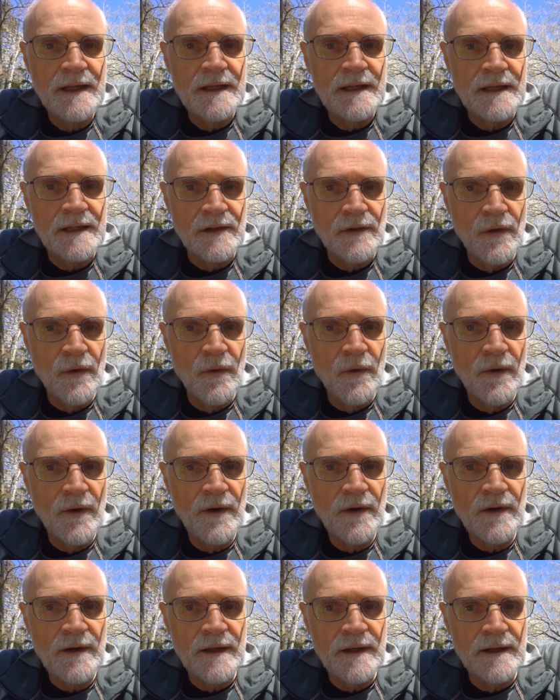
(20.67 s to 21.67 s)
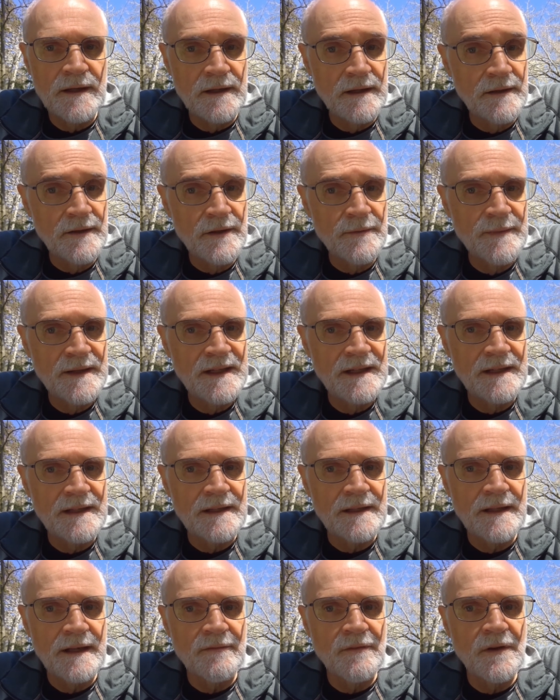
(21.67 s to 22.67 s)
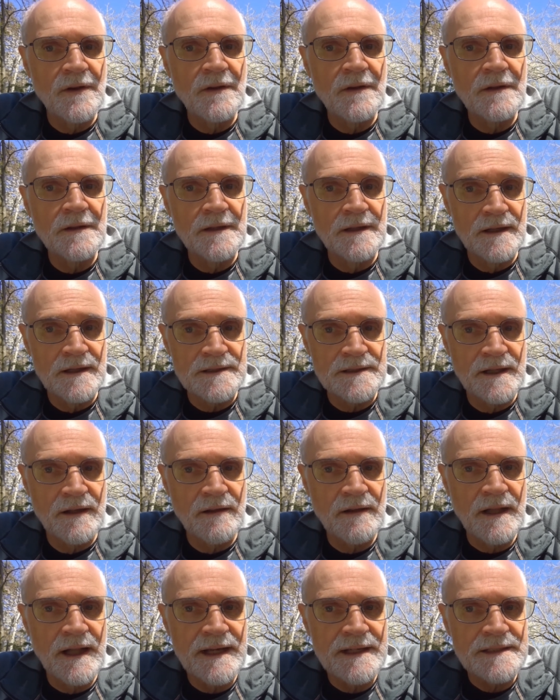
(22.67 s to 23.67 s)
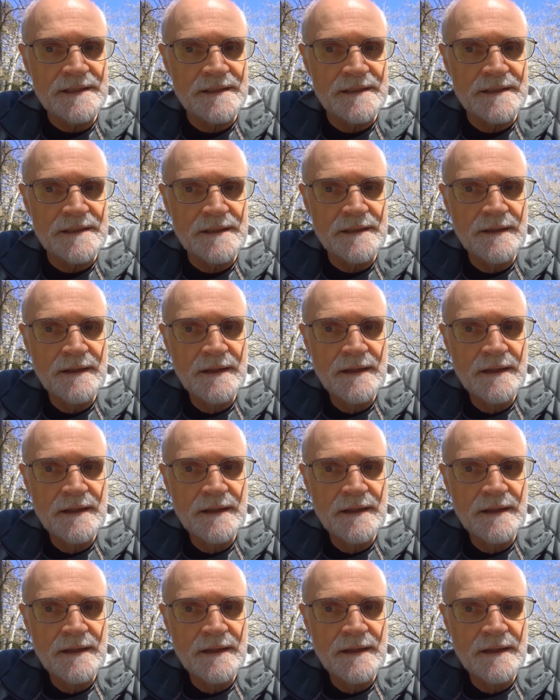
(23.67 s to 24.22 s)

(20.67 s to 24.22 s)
in lower and intermediate level ESL classes.